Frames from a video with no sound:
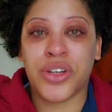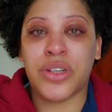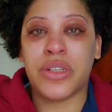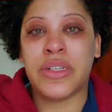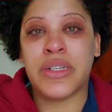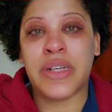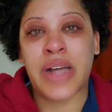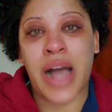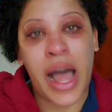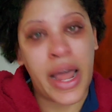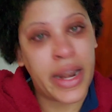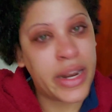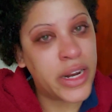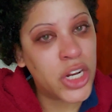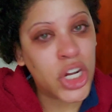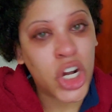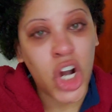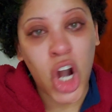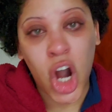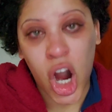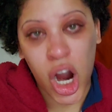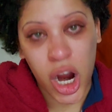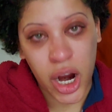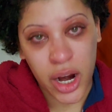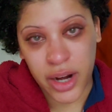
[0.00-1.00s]
got in a
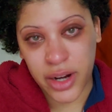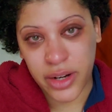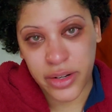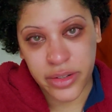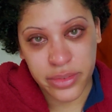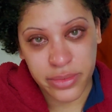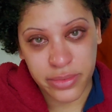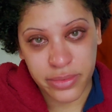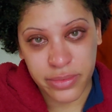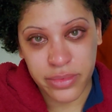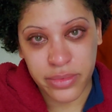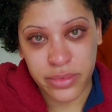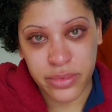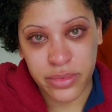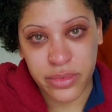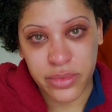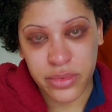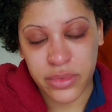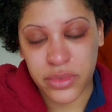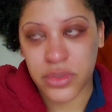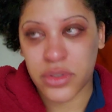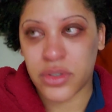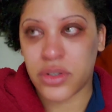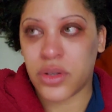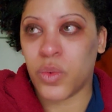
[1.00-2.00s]
car
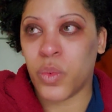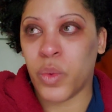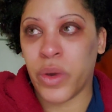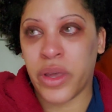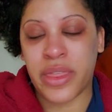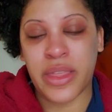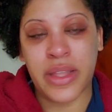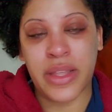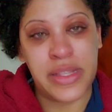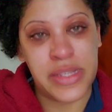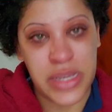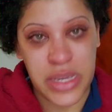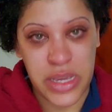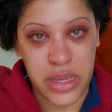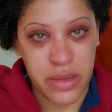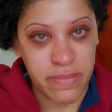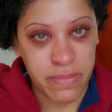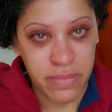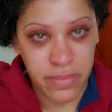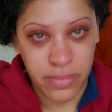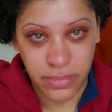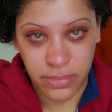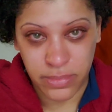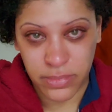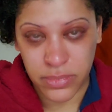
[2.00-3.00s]
with a team,
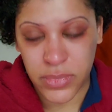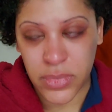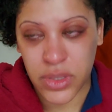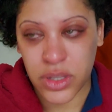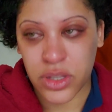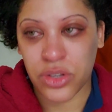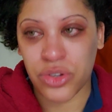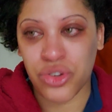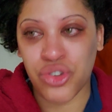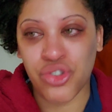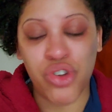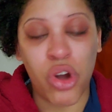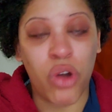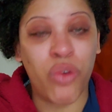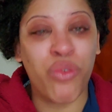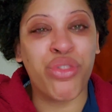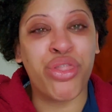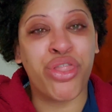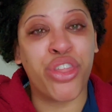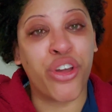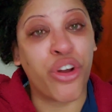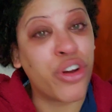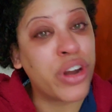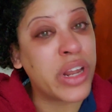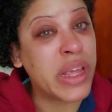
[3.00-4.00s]
drove
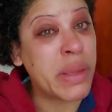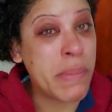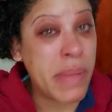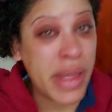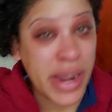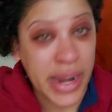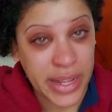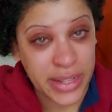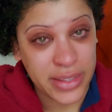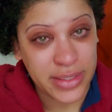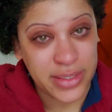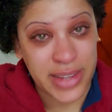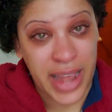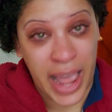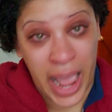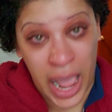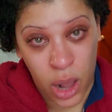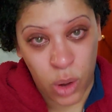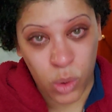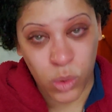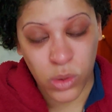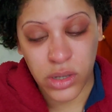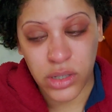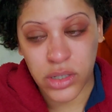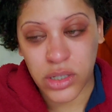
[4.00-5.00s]
30 minutes
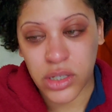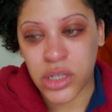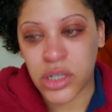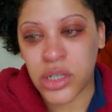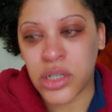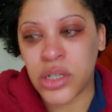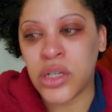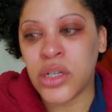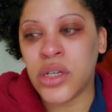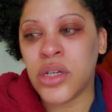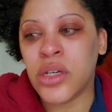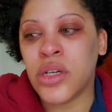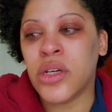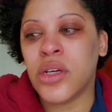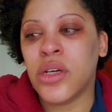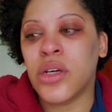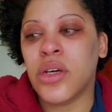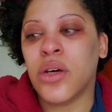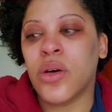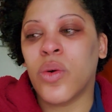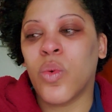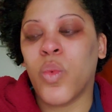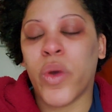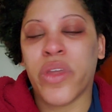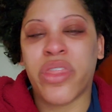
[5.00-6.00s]
out
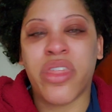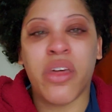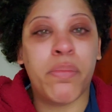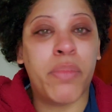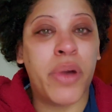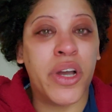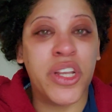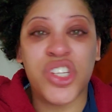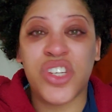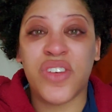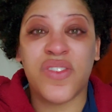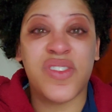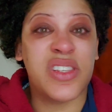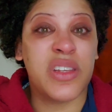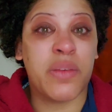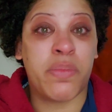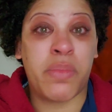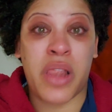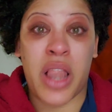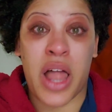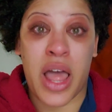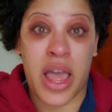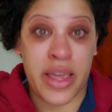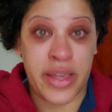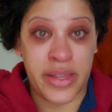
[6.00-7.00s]
with a bunch of
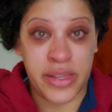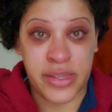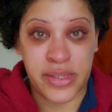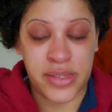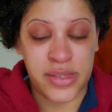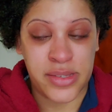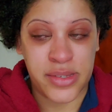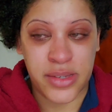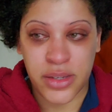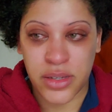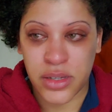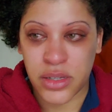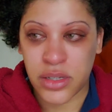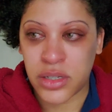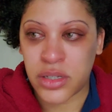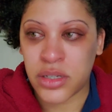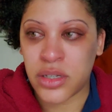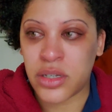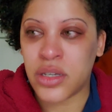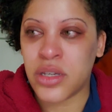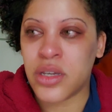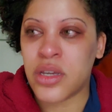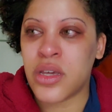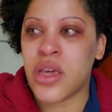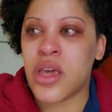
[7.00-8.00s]
supplies,
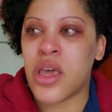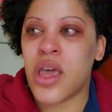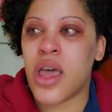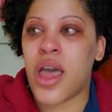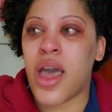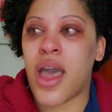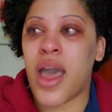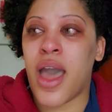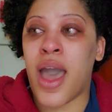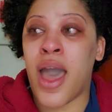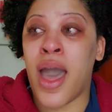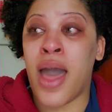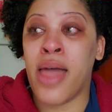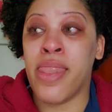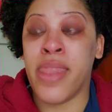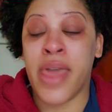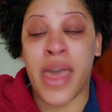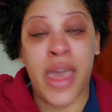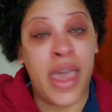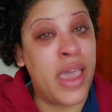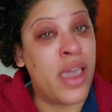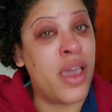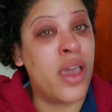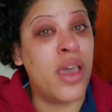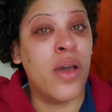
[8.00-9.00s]
and
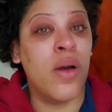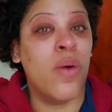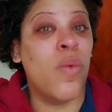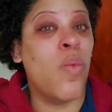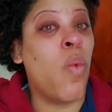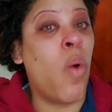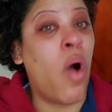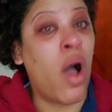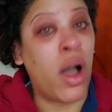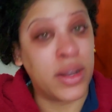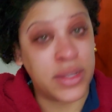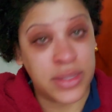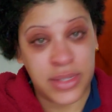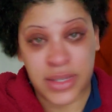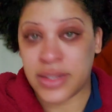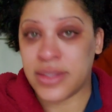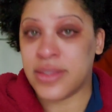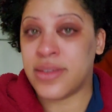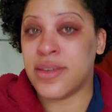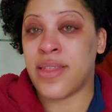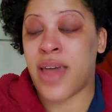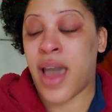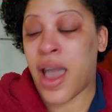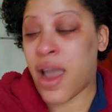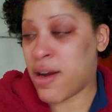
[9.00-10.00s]
they walked
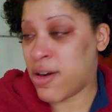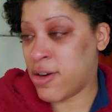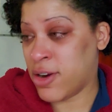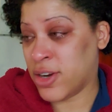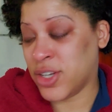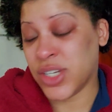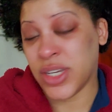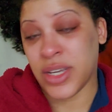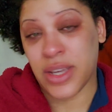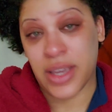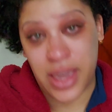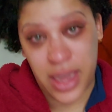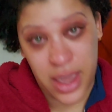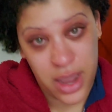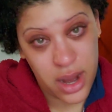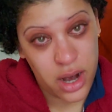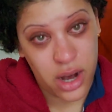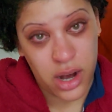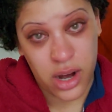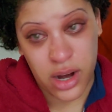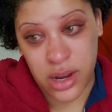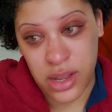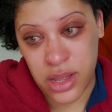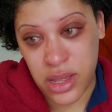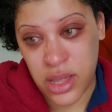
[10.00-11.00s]
into that urgent
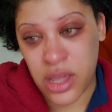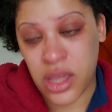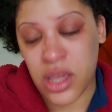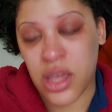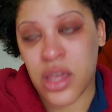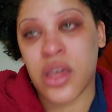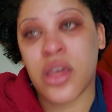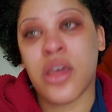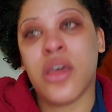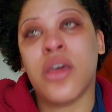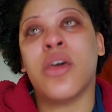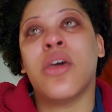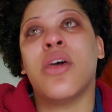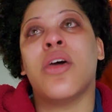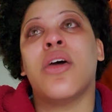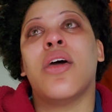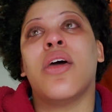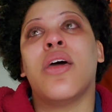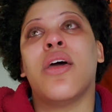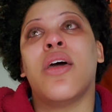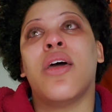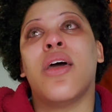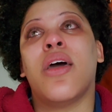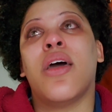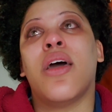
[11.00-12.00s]
care
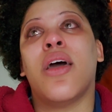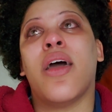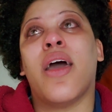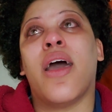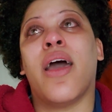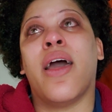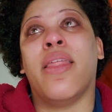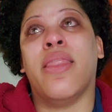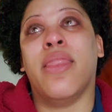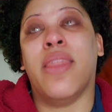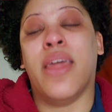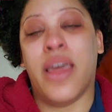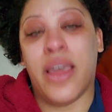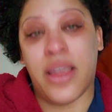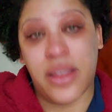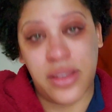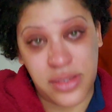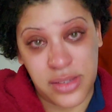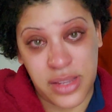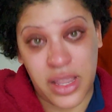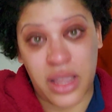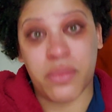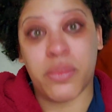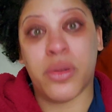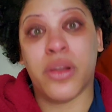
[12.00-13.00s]
and they
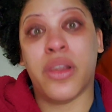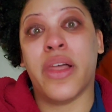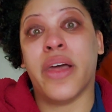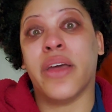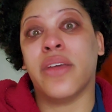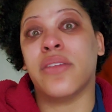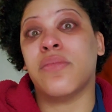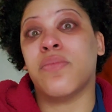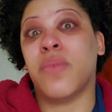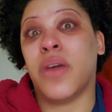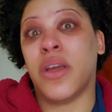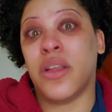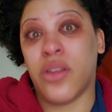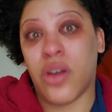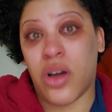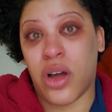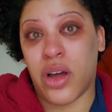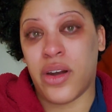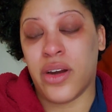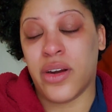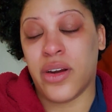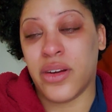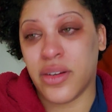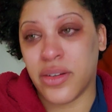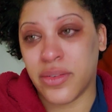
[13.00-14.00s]
stabilized my
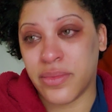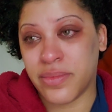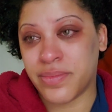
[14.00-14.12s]
daughter.